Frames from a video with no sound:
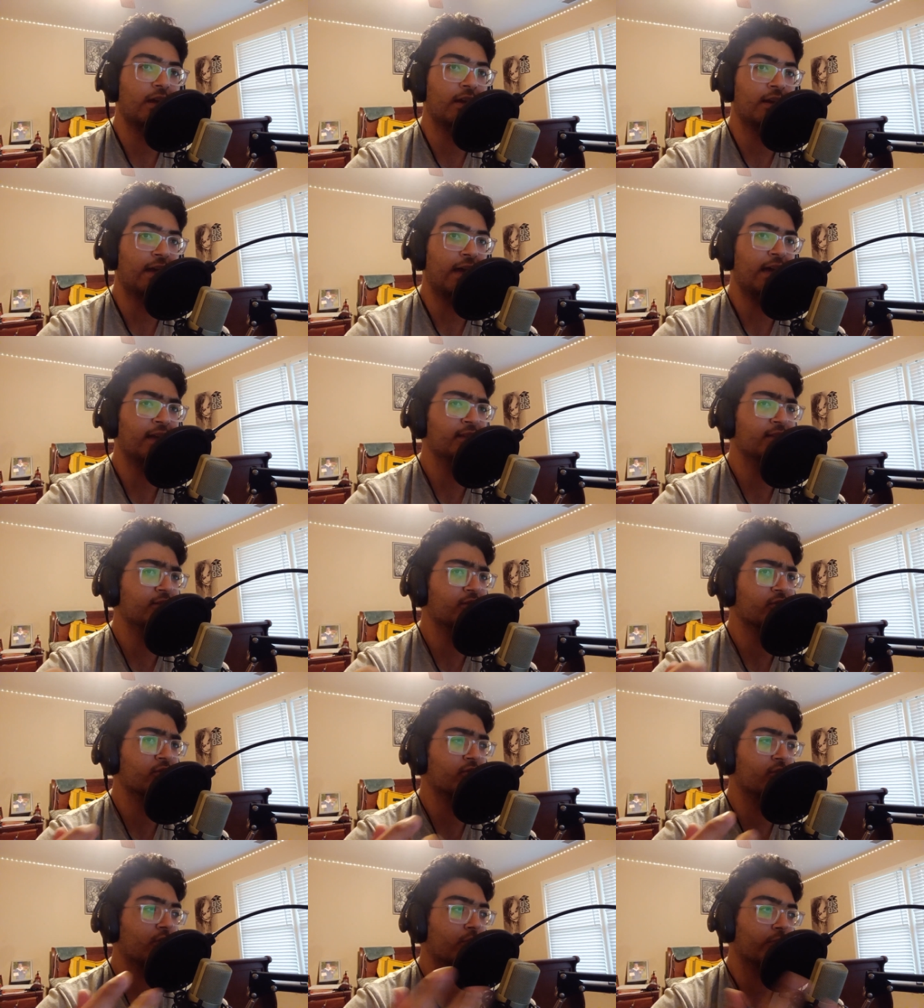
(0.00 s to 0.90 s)
and act as
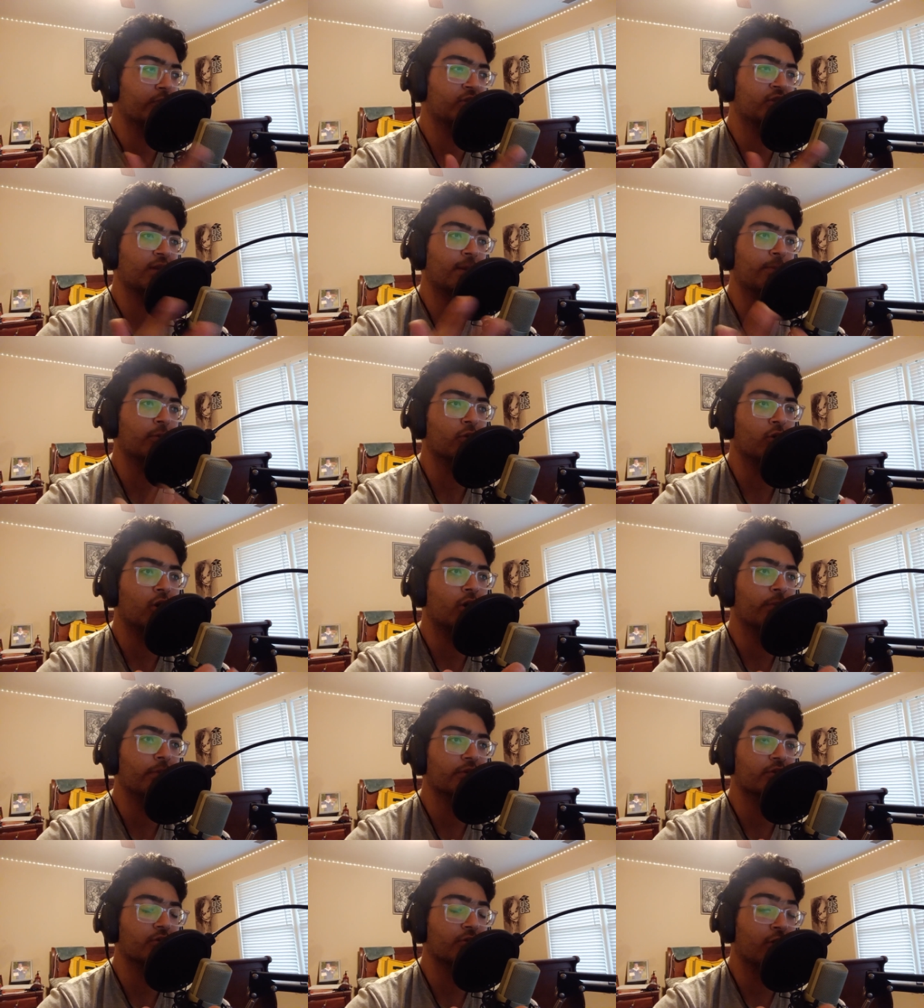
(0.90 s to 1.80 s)
a sort of receptor
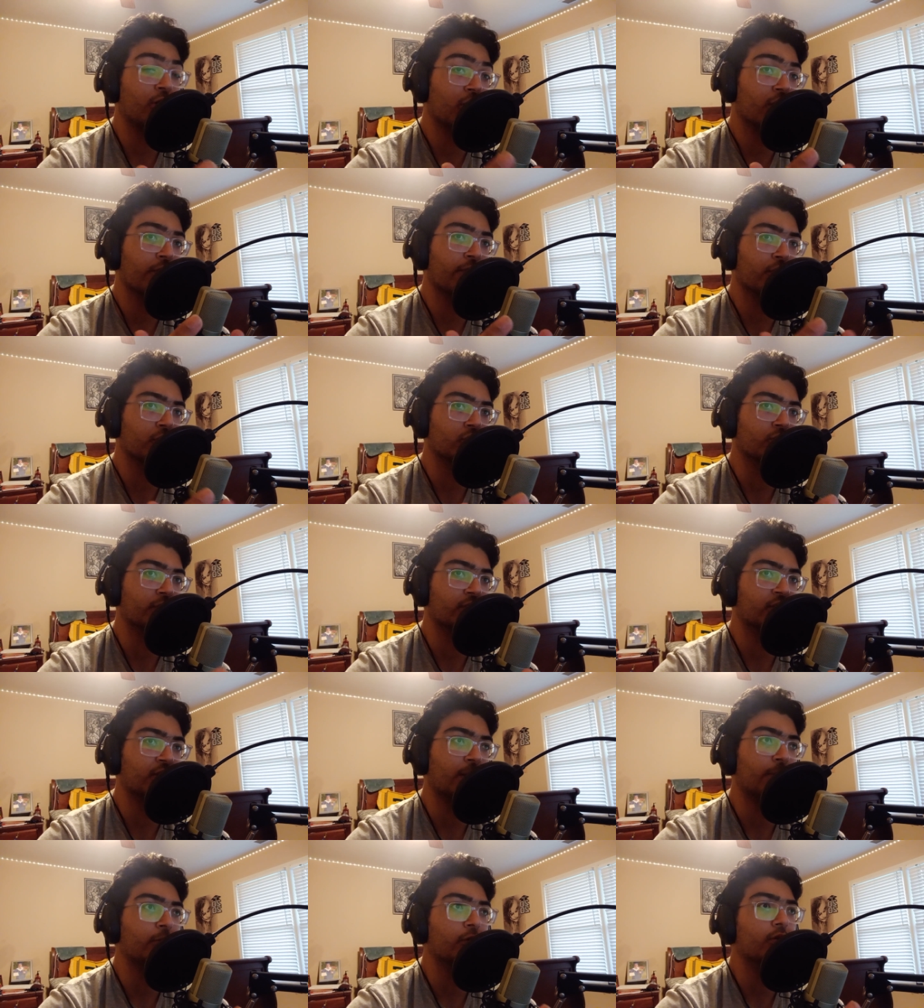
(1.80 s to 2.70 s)
almost, or artificial
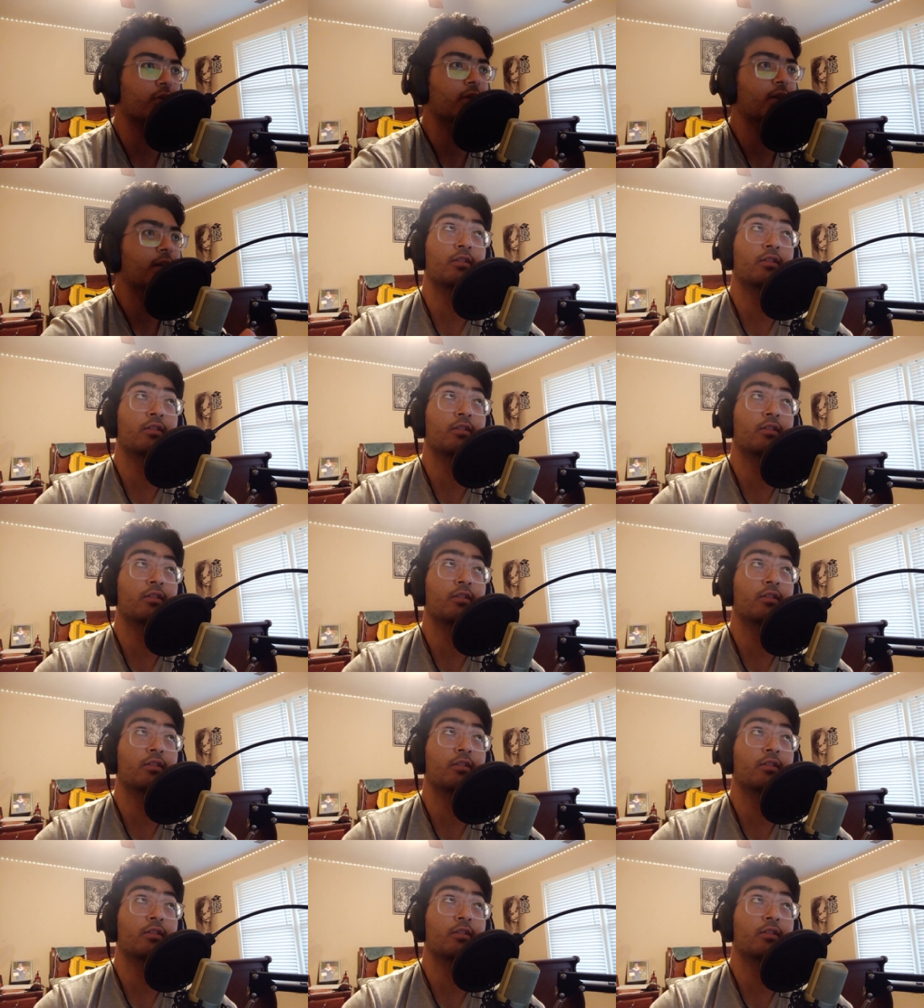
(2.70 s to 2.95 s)
receptor.